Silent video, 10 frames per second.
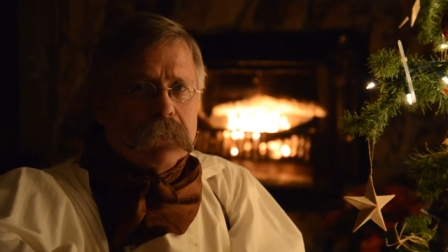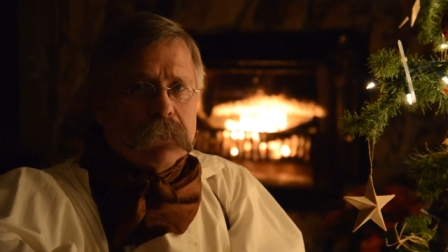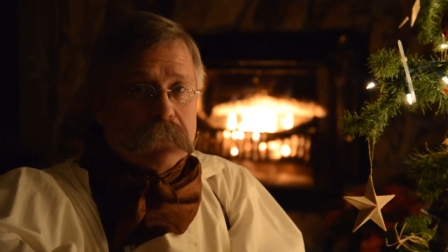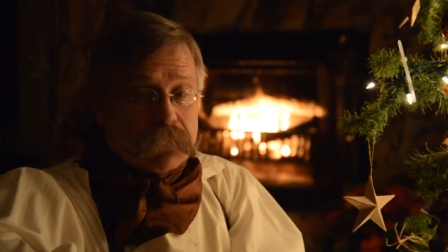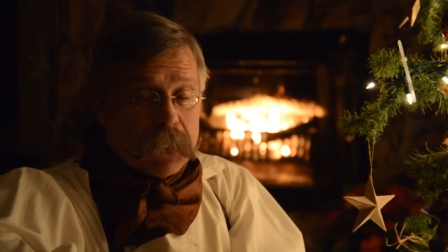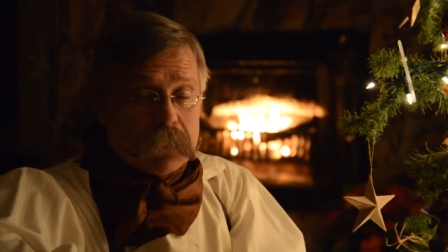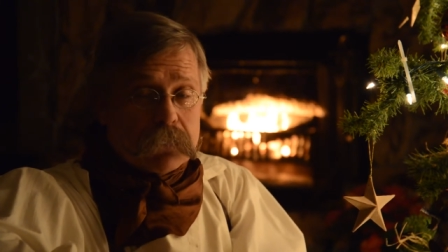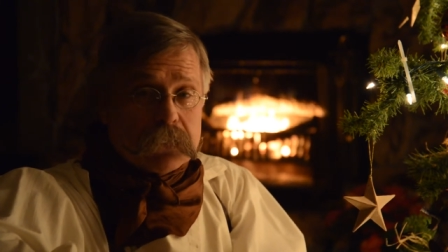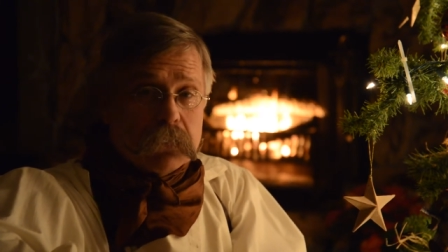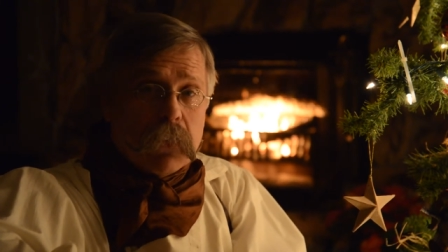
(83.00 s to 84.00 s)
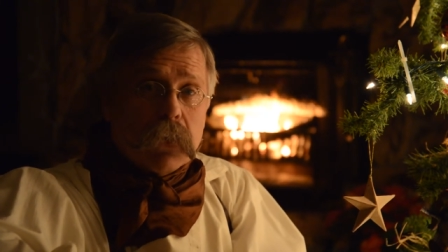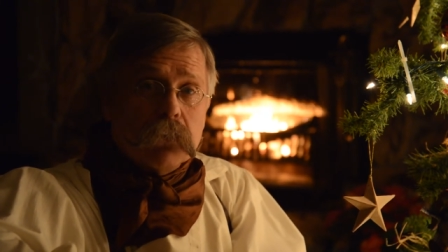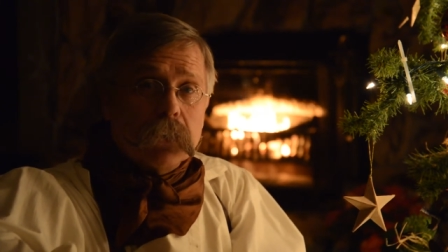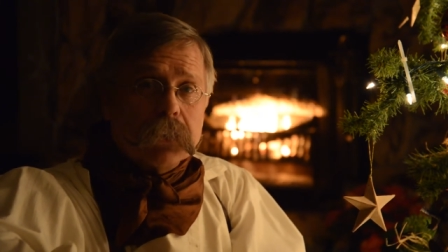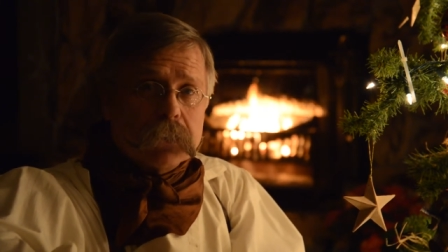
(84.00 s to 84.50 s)
The ride was a long
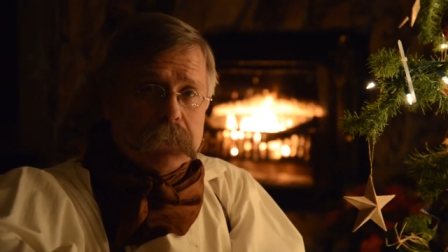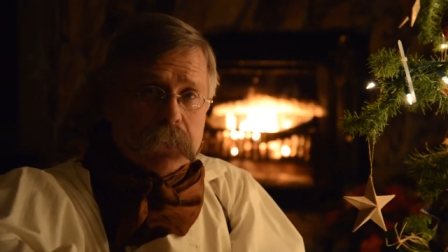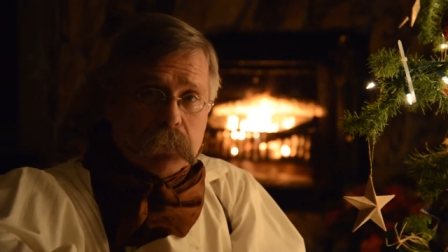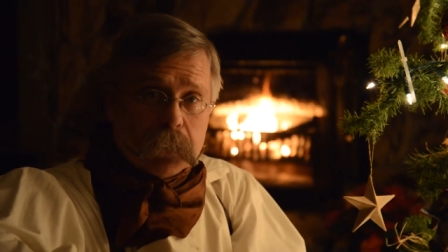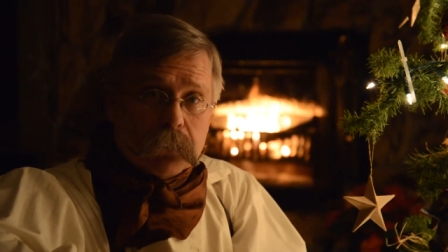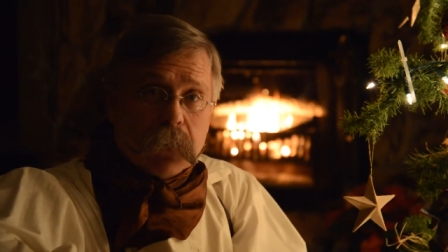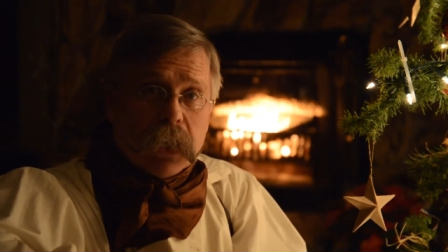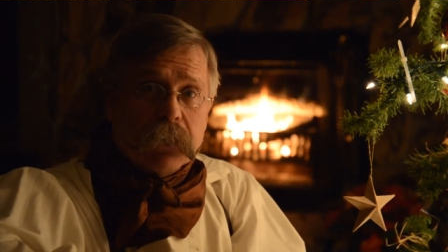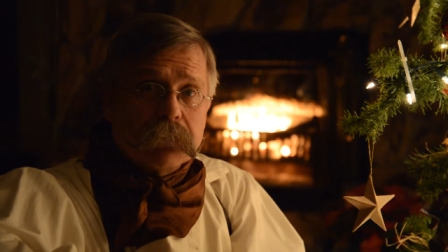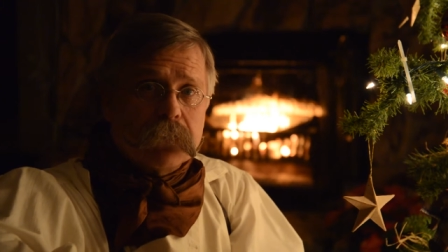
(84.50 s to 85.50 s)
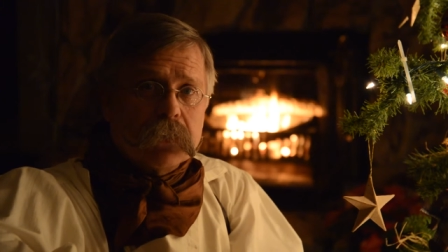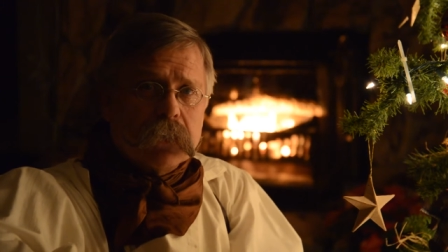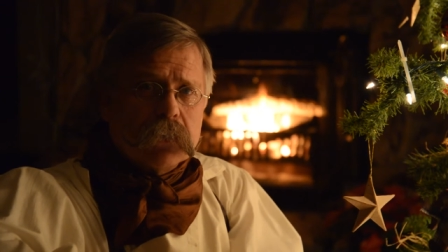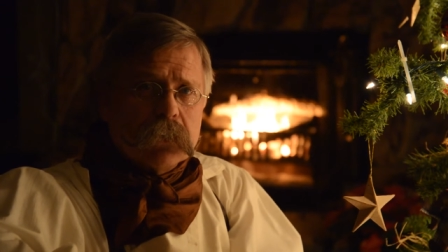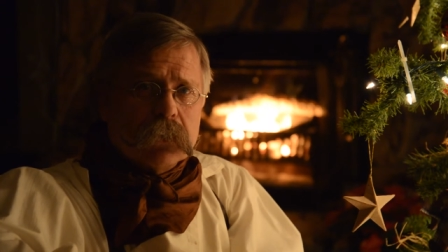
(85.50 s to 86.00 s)
one until we arrived,
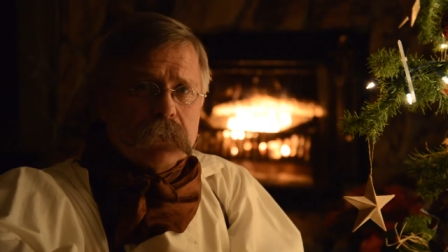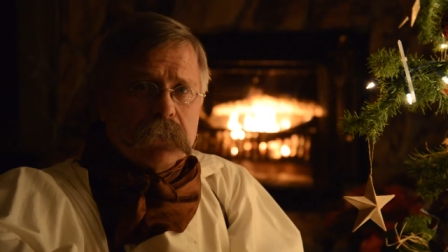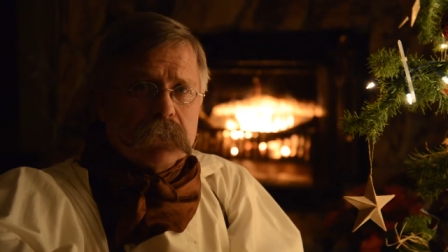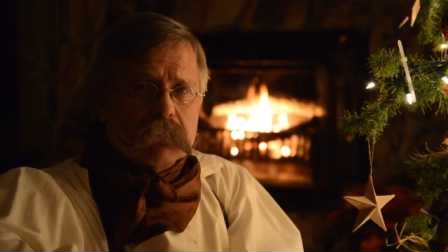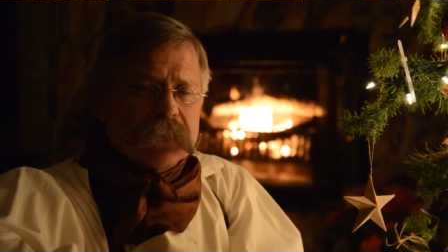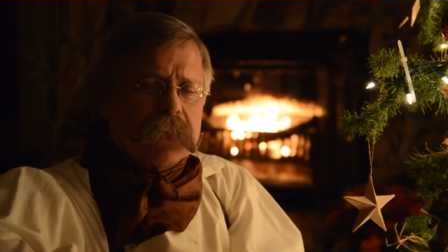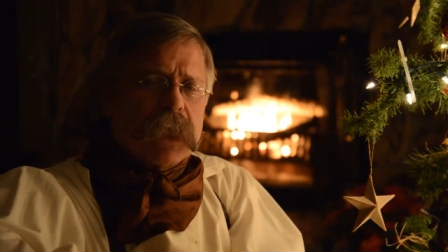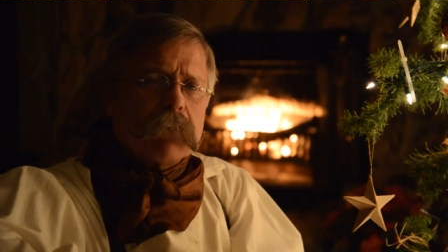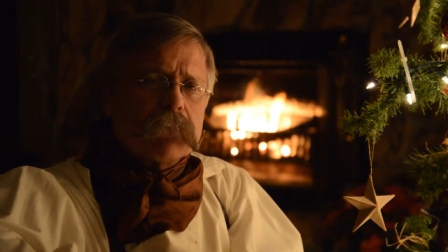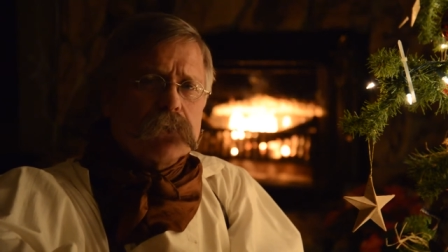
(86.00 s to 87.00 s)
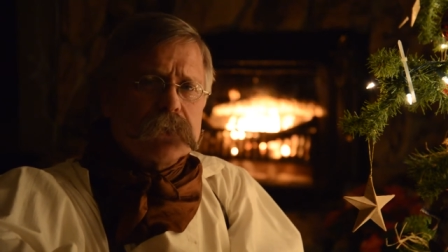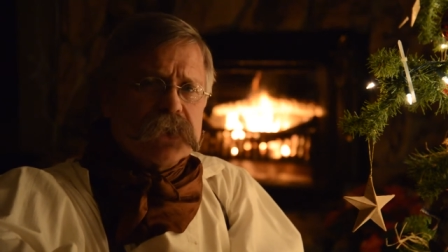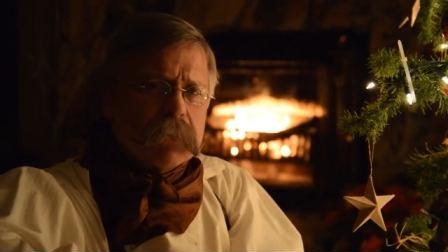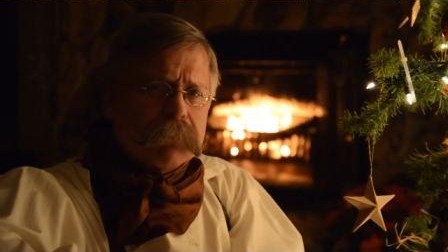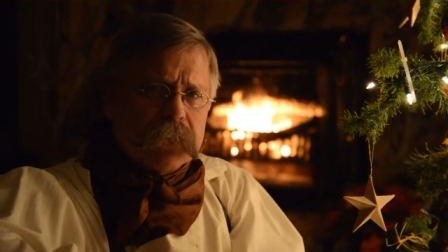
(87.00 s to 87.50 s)
but the cabin was
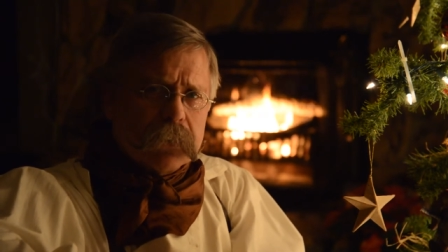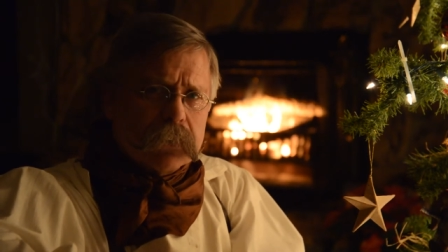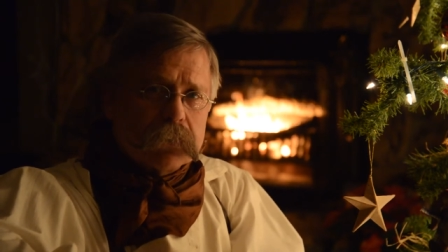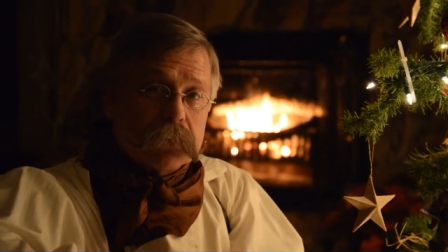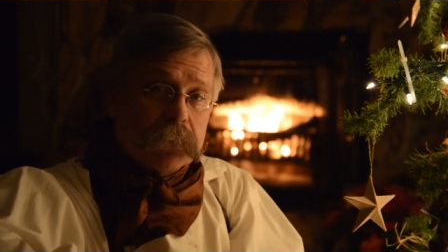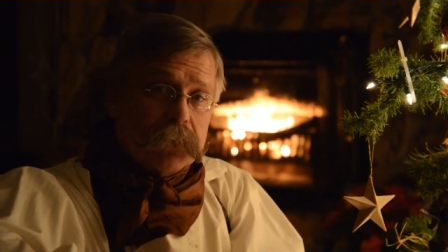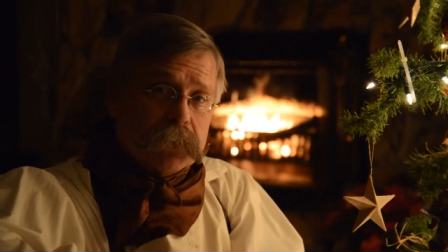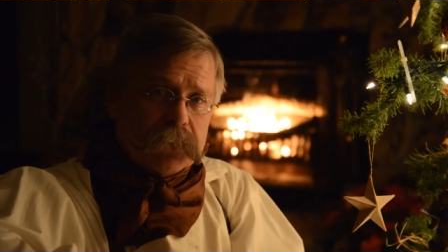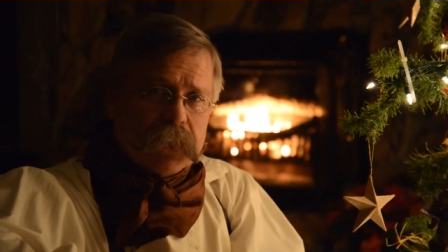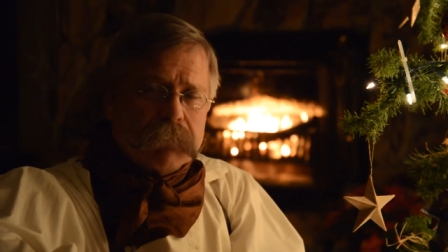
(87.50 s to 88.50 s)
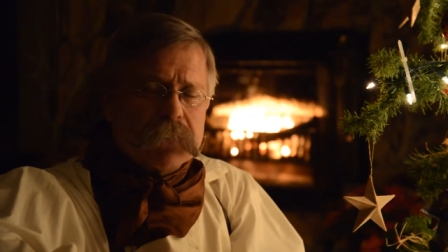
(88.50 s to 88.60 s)
empty, so we just stepped